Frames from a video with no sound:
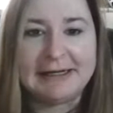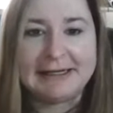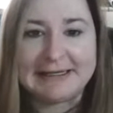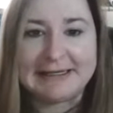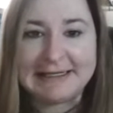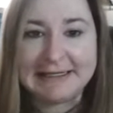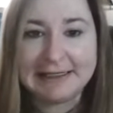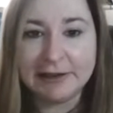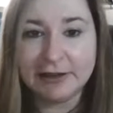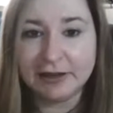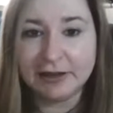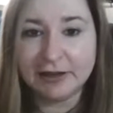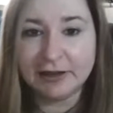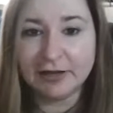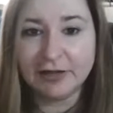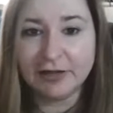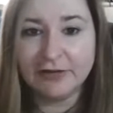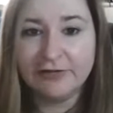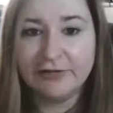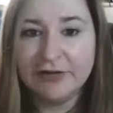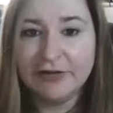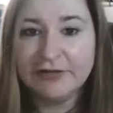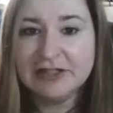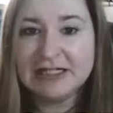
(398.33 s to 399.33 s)
But
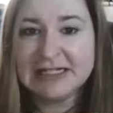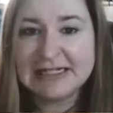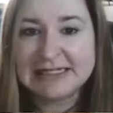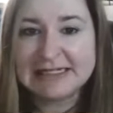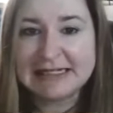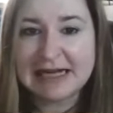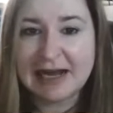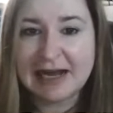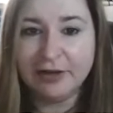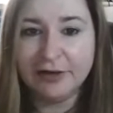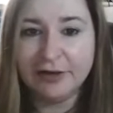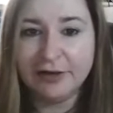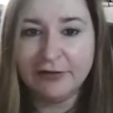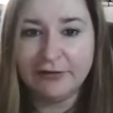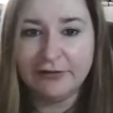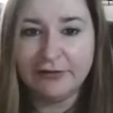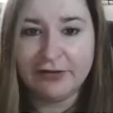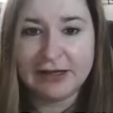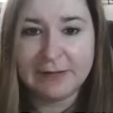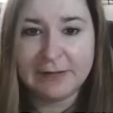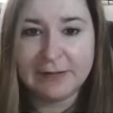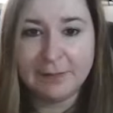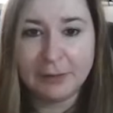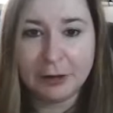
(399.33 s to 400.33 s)
here, the
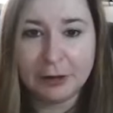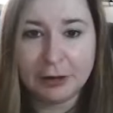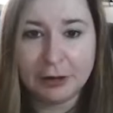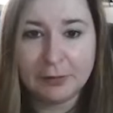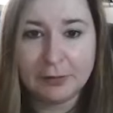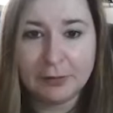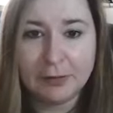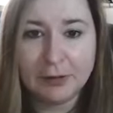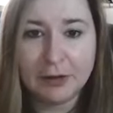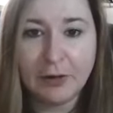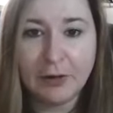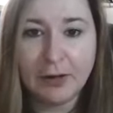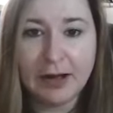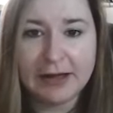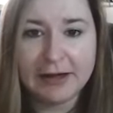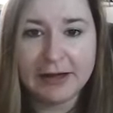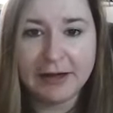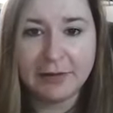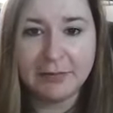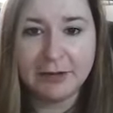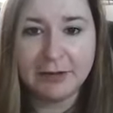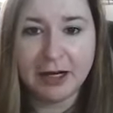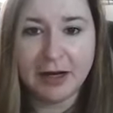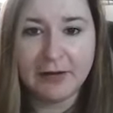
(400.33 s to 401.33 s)
$15 fee per
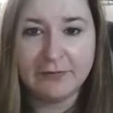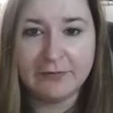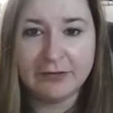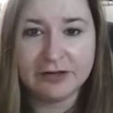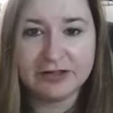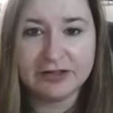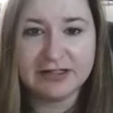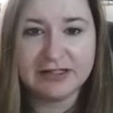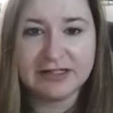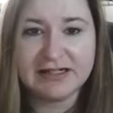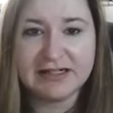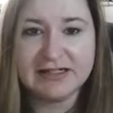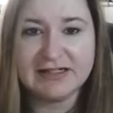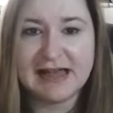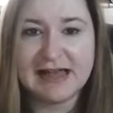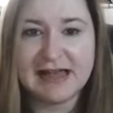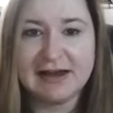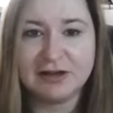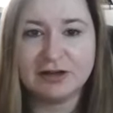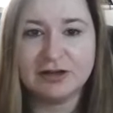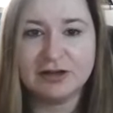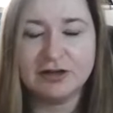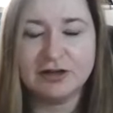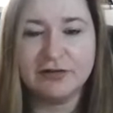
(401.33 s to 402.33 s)
pro item covers
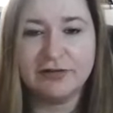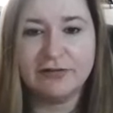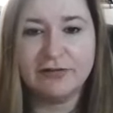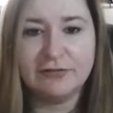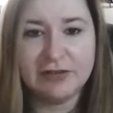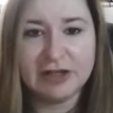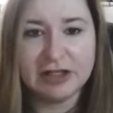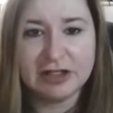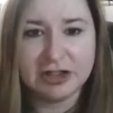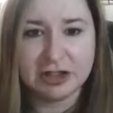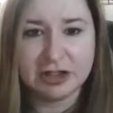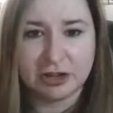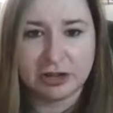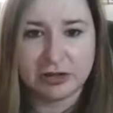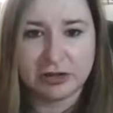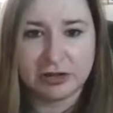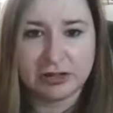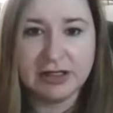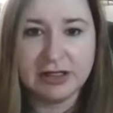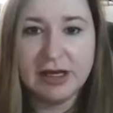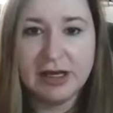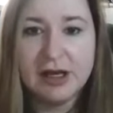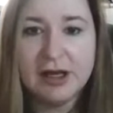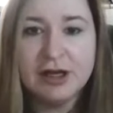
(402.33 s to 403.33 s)
these extra
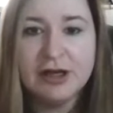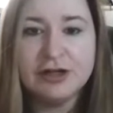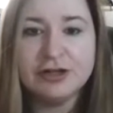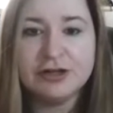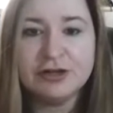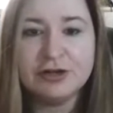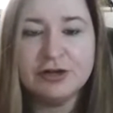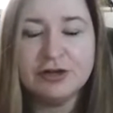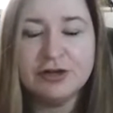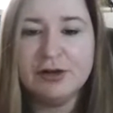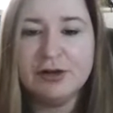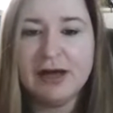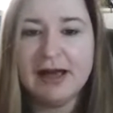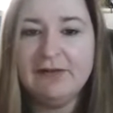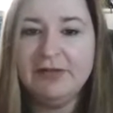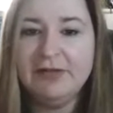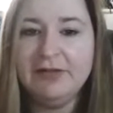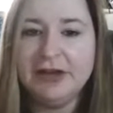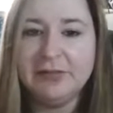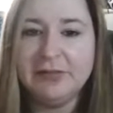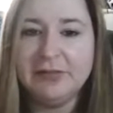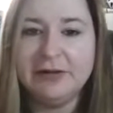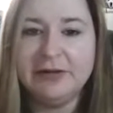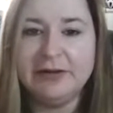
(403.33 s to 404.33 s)
features. So
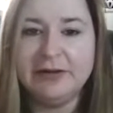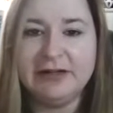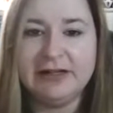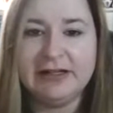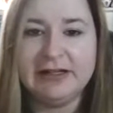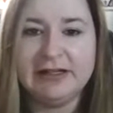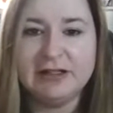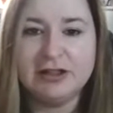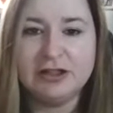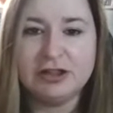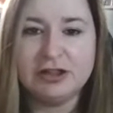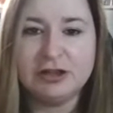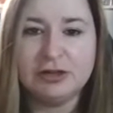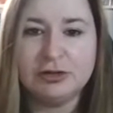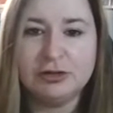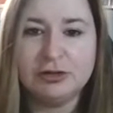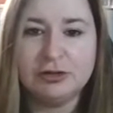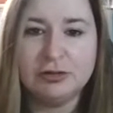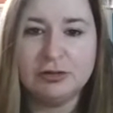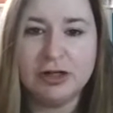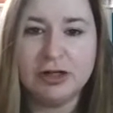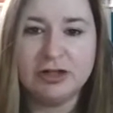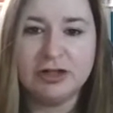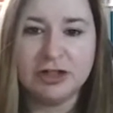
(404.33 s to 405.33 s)
you have the ability
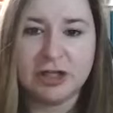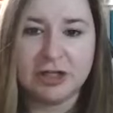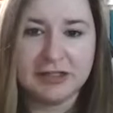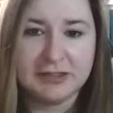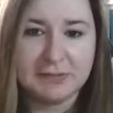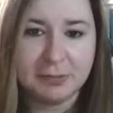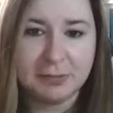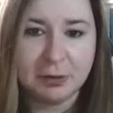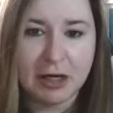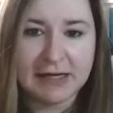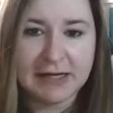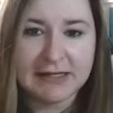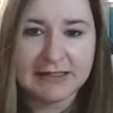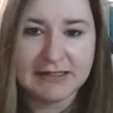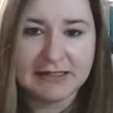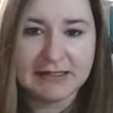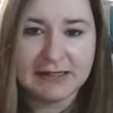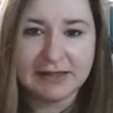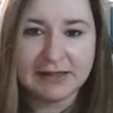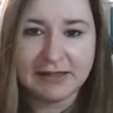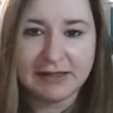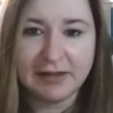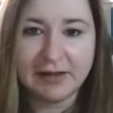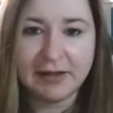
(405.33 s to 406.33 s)
to adjust
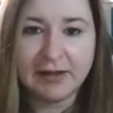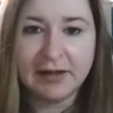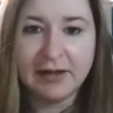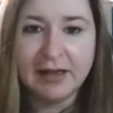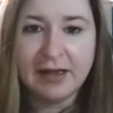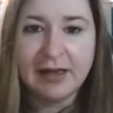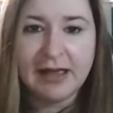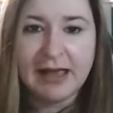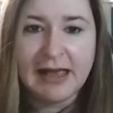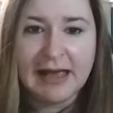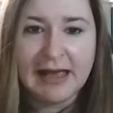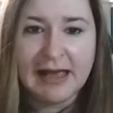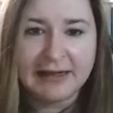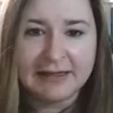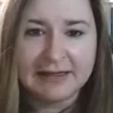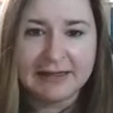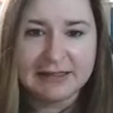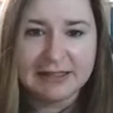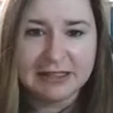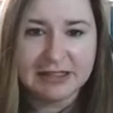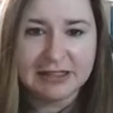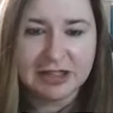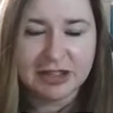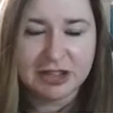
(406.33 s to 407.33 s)
pricing,
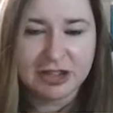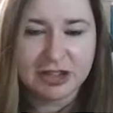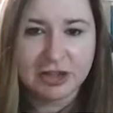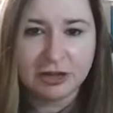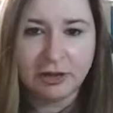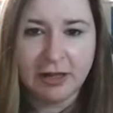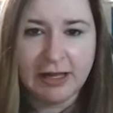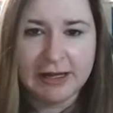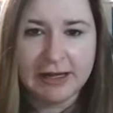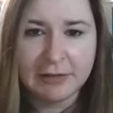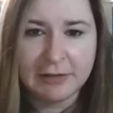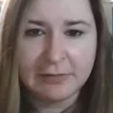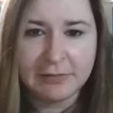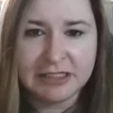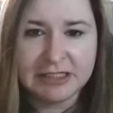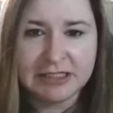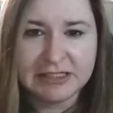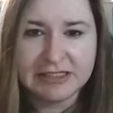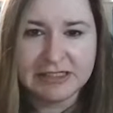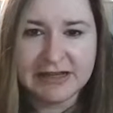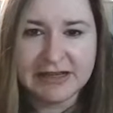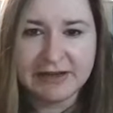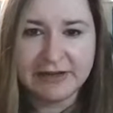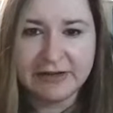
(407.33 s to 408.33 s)
edit additional
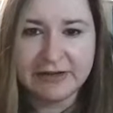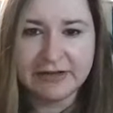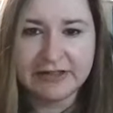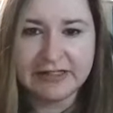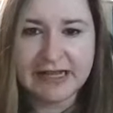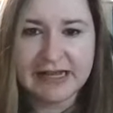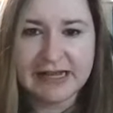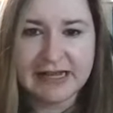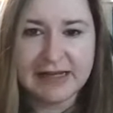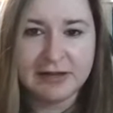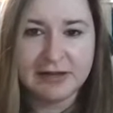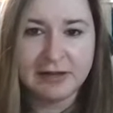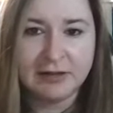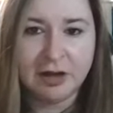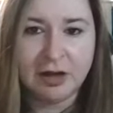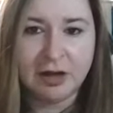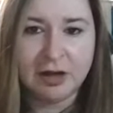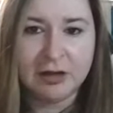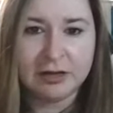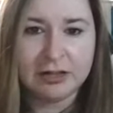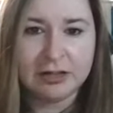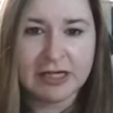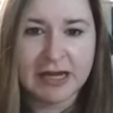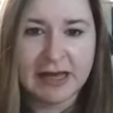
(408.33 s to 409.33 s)
item details,
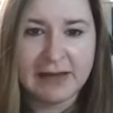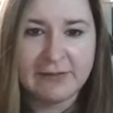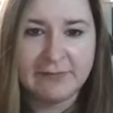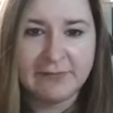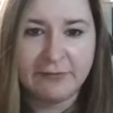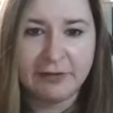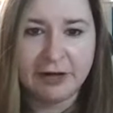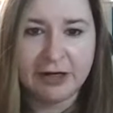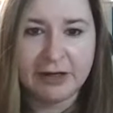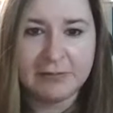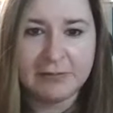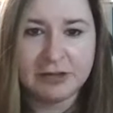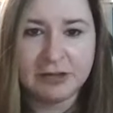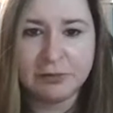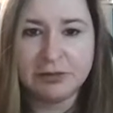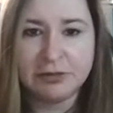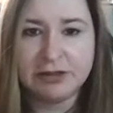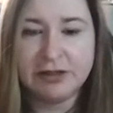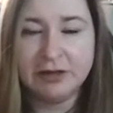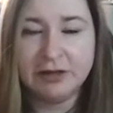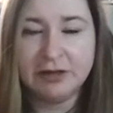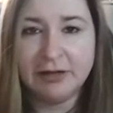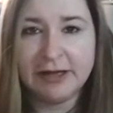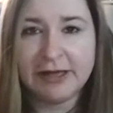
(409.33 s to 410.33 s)
and a longer time
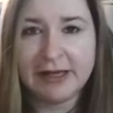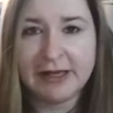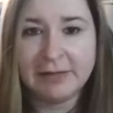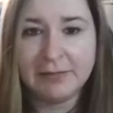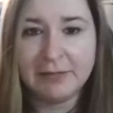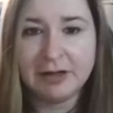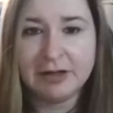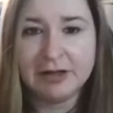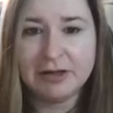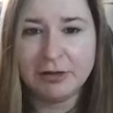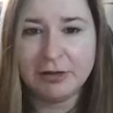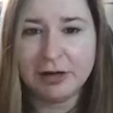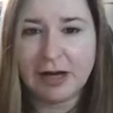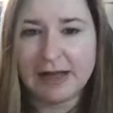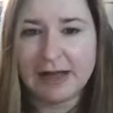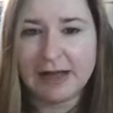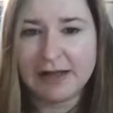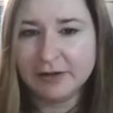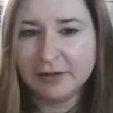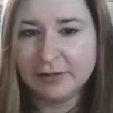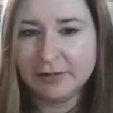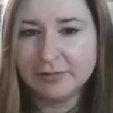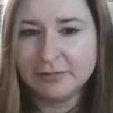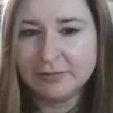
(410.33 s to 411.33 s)
frame to reclaim
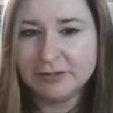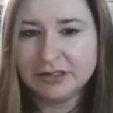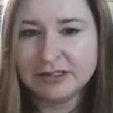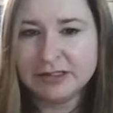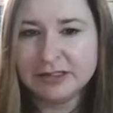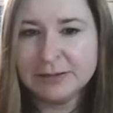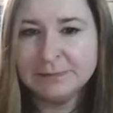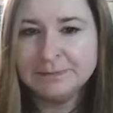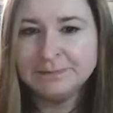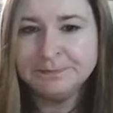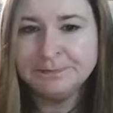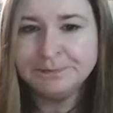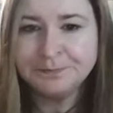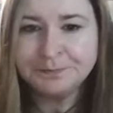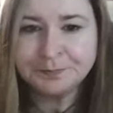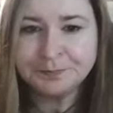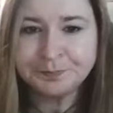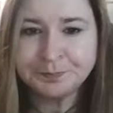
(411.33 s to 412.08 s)
your items.